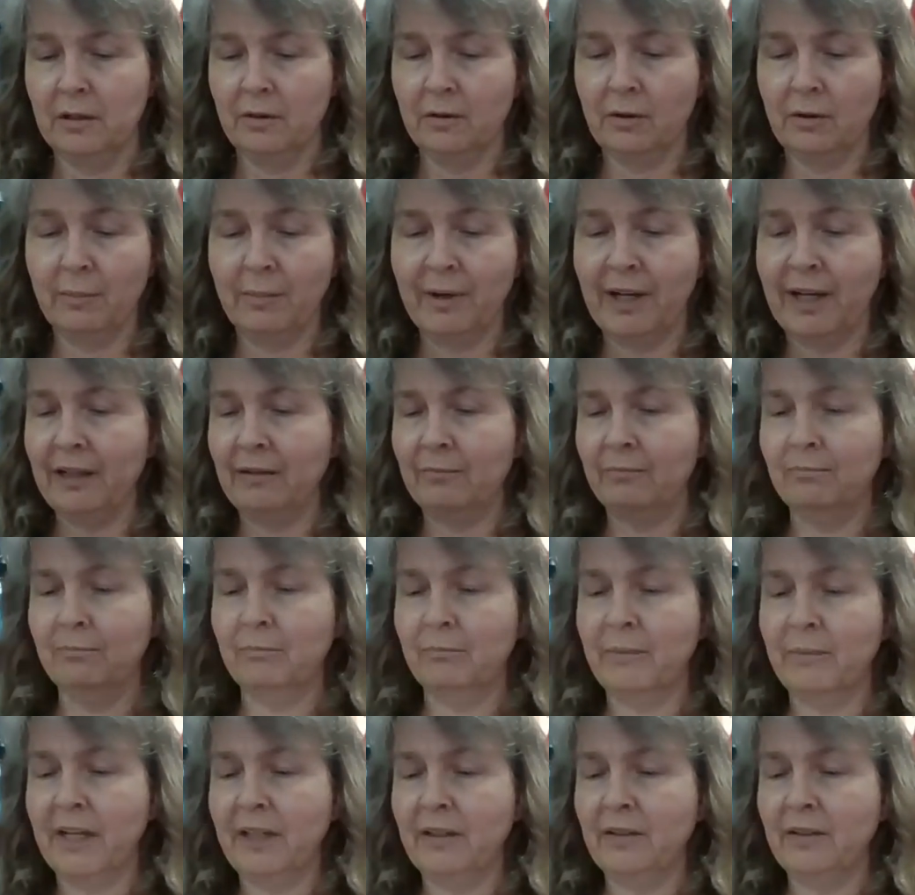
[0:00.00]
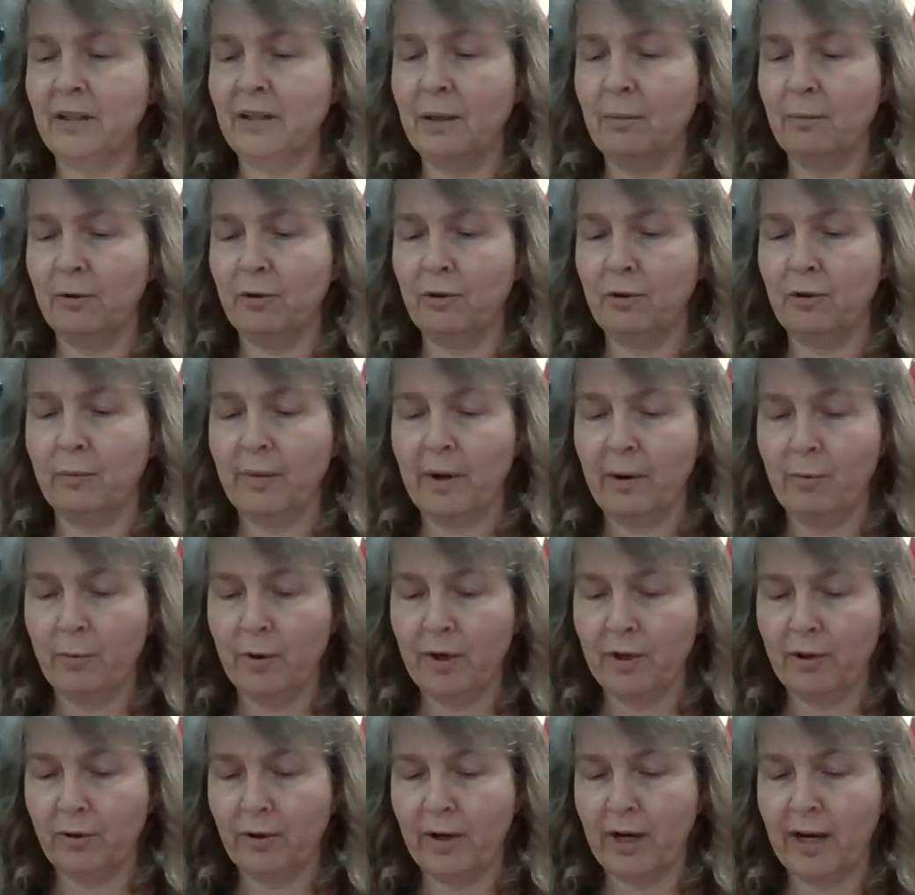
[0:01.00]
Or my temperature, my
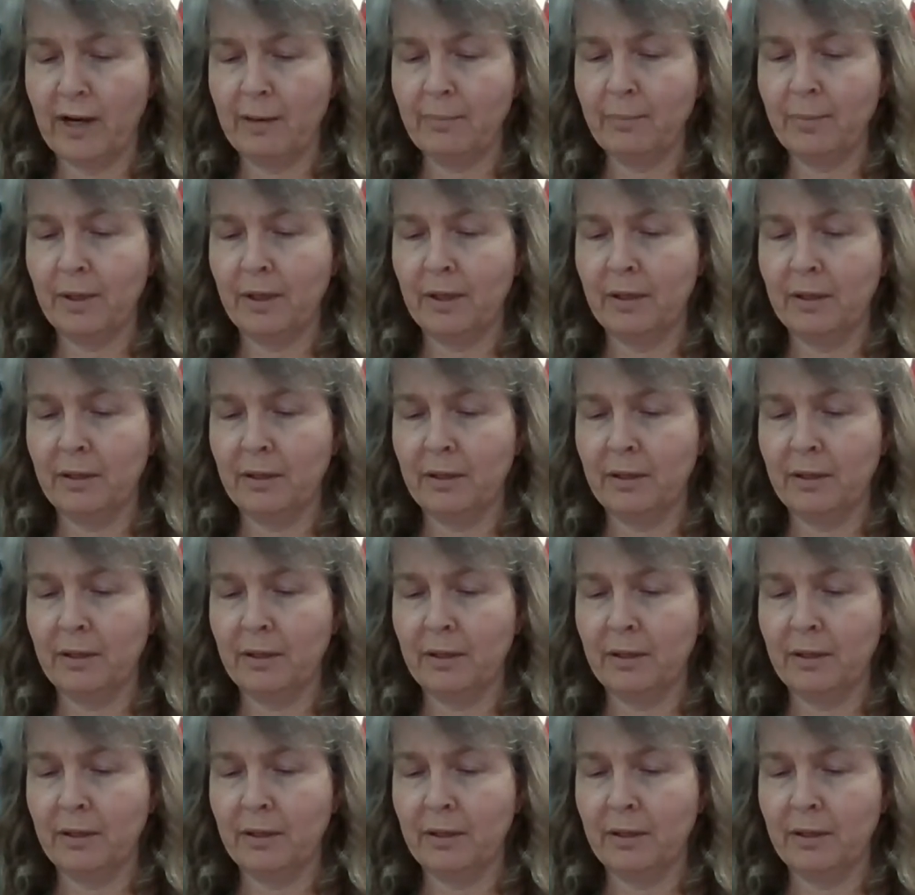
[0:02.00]
weather app.